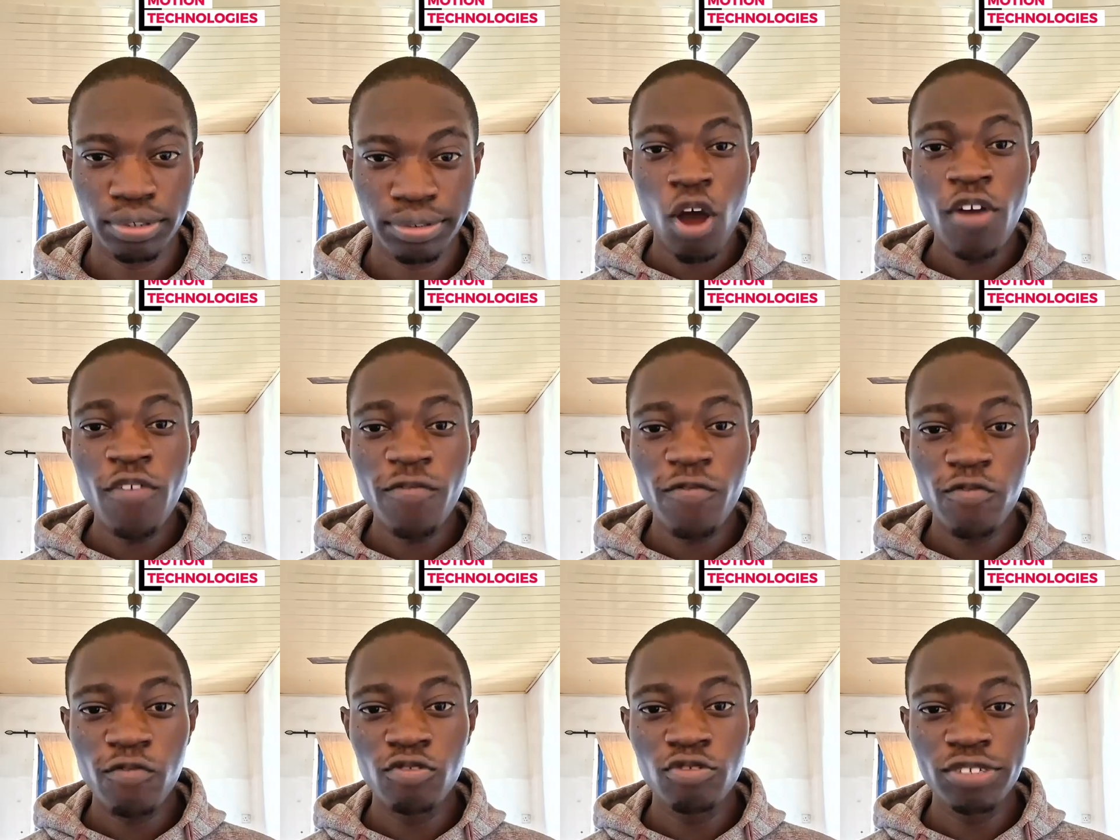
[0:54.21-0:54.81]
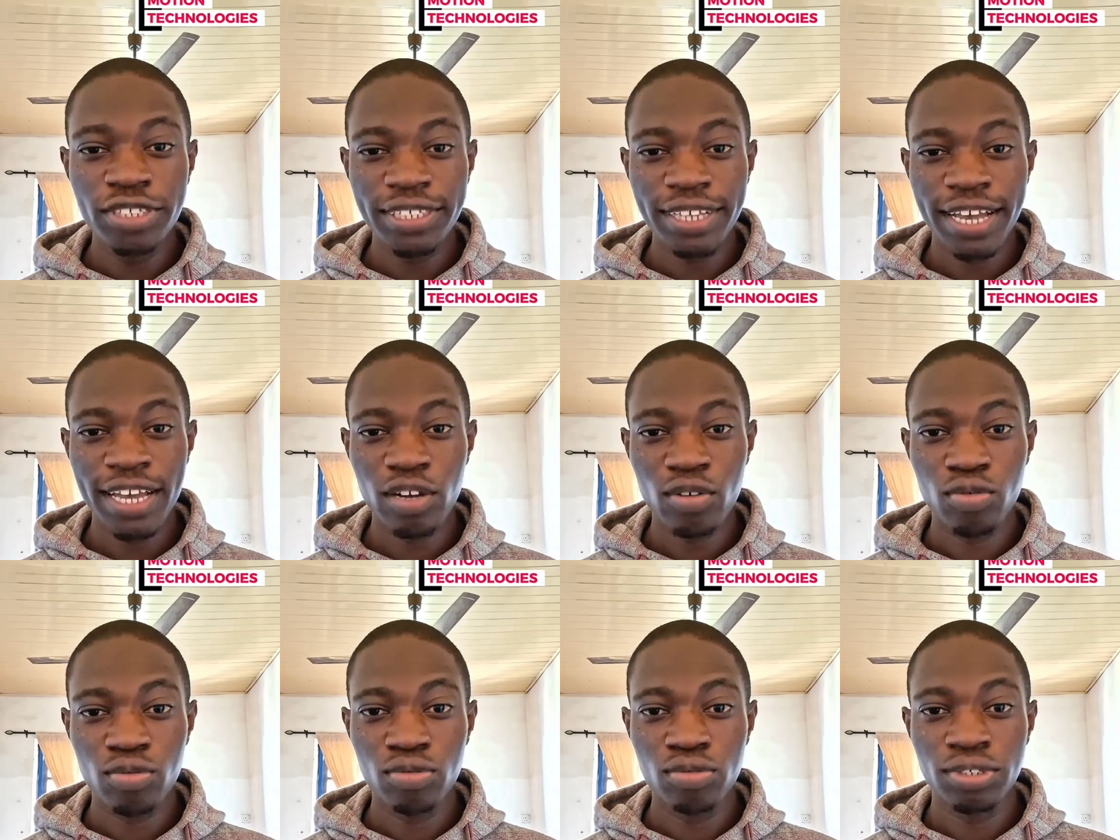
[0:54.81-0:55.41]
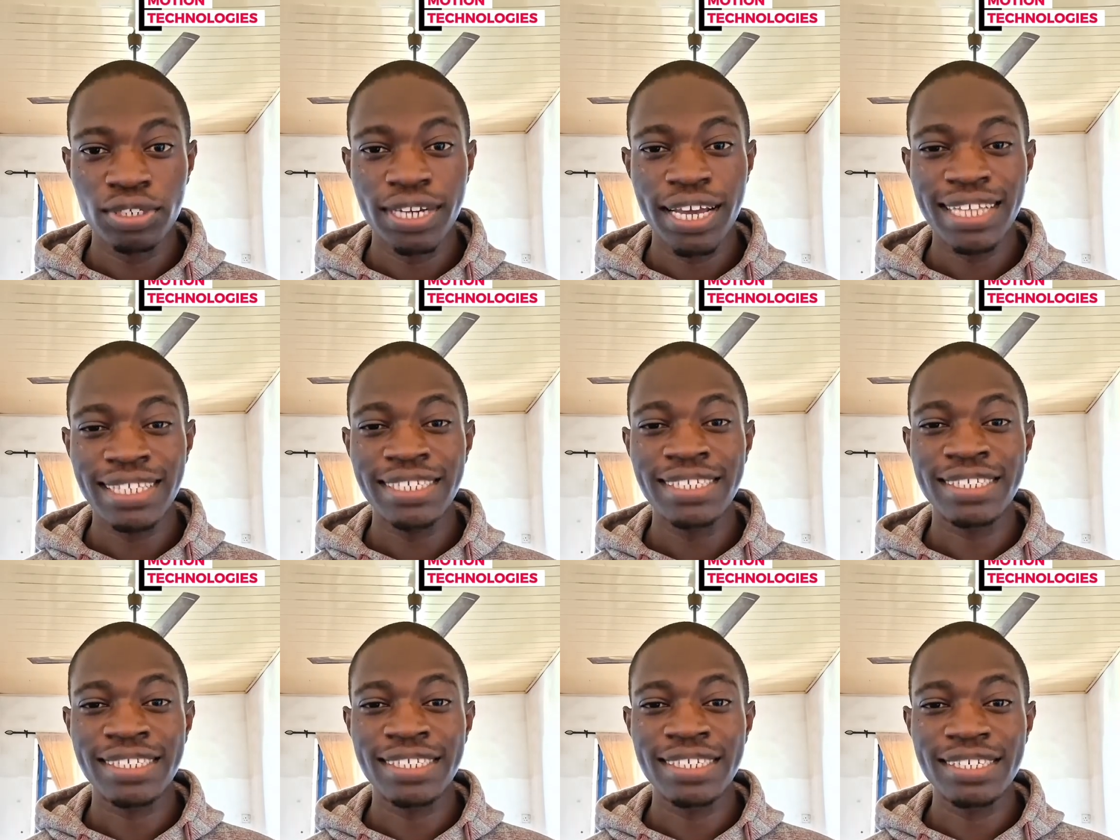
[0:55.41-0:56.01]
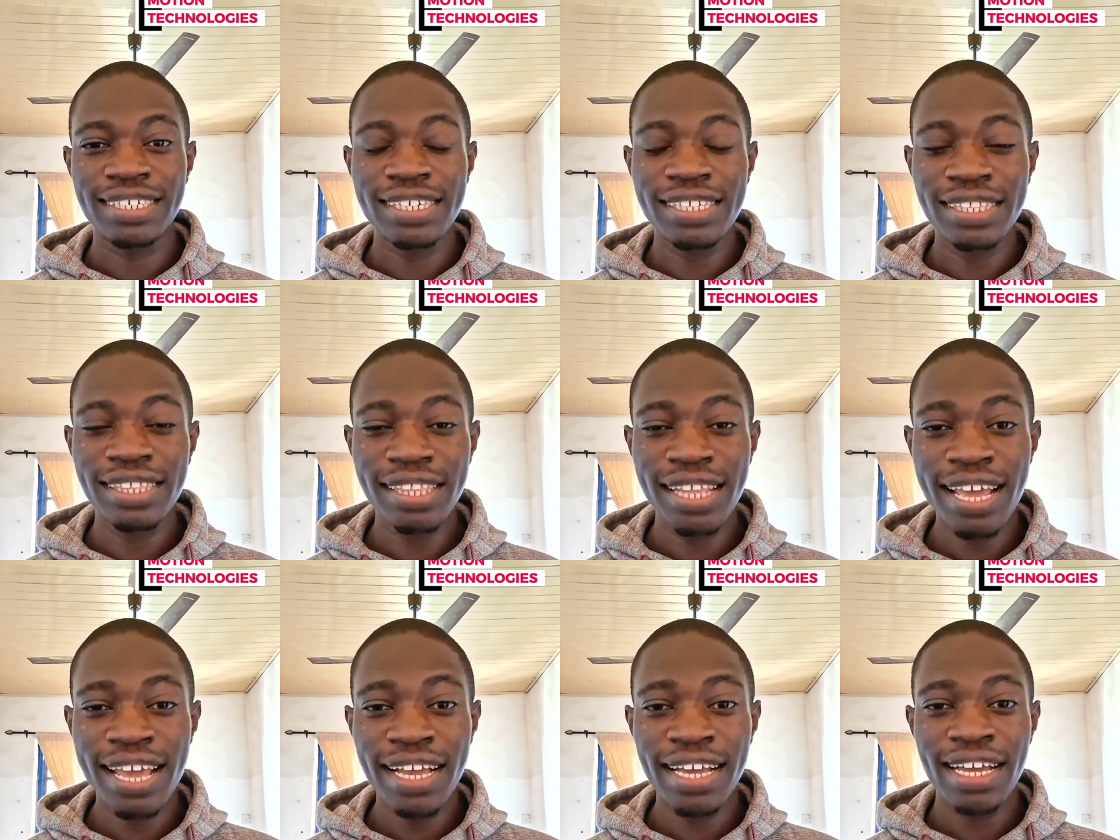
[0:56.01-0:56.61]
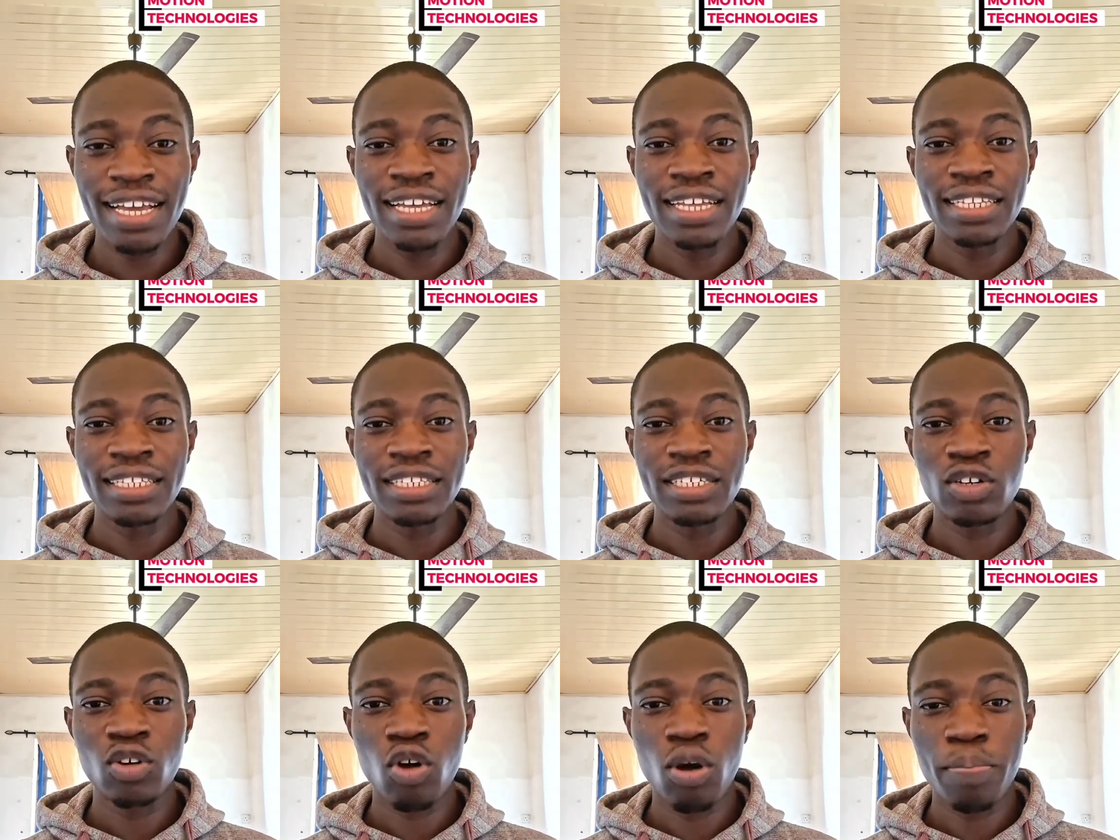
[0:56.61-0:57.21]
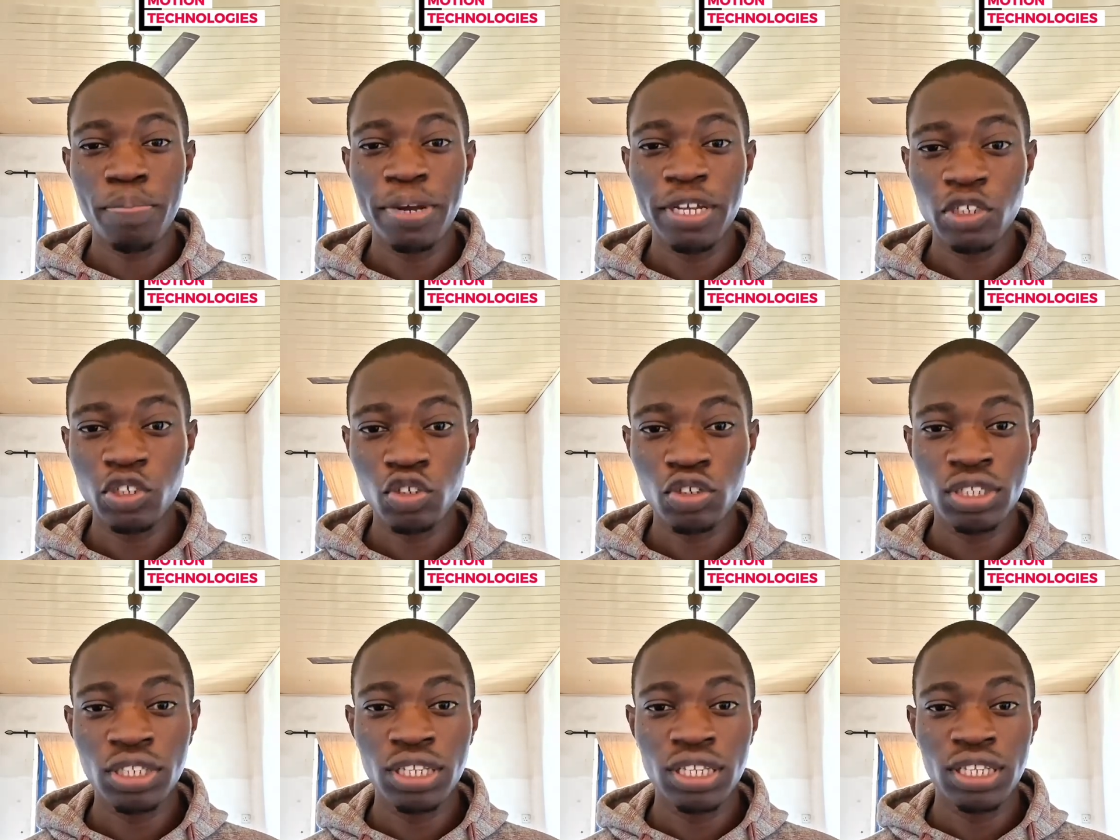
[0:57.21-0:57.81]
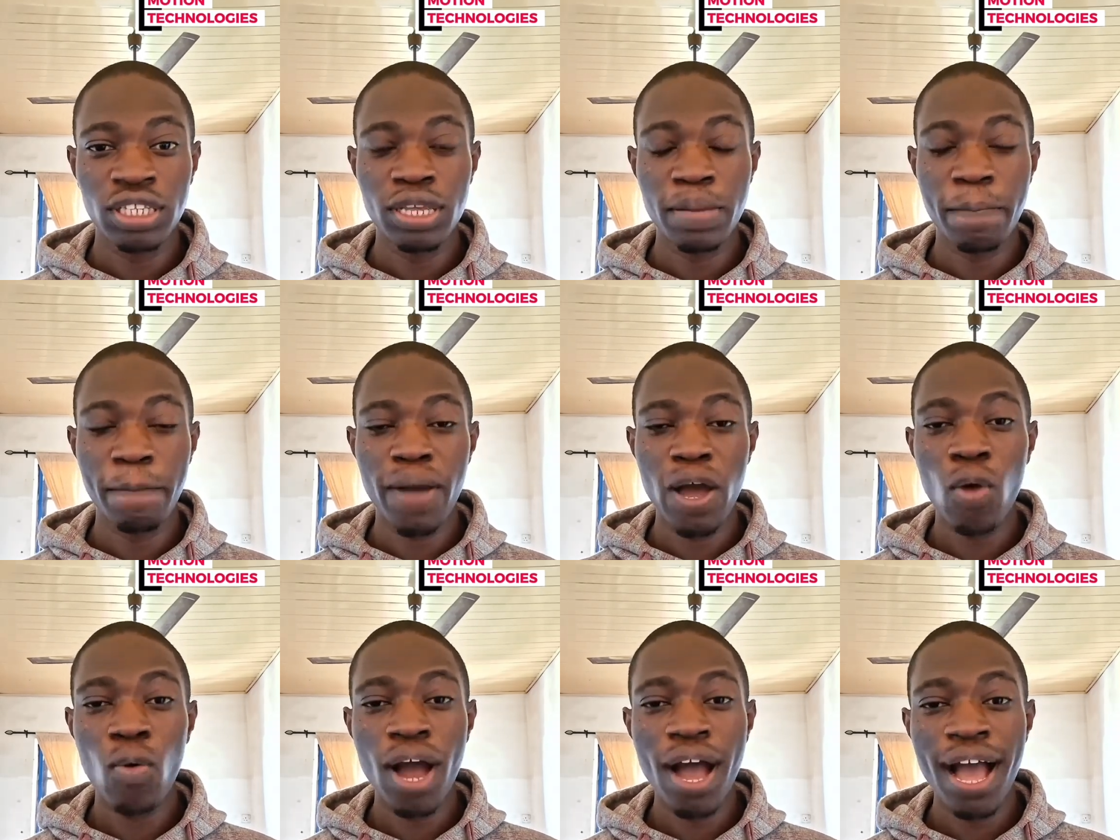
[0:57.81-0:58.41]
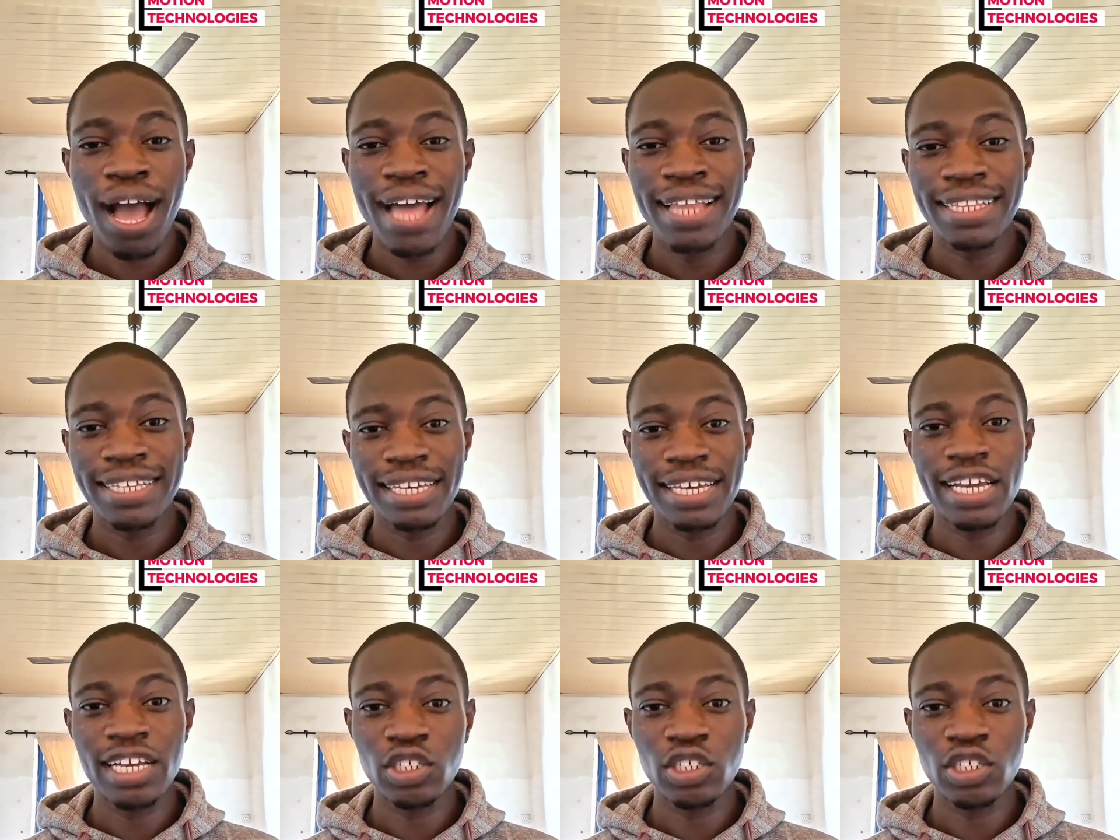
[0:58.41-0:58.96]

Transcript: One full cycle, that is the intake, the compression, the power and the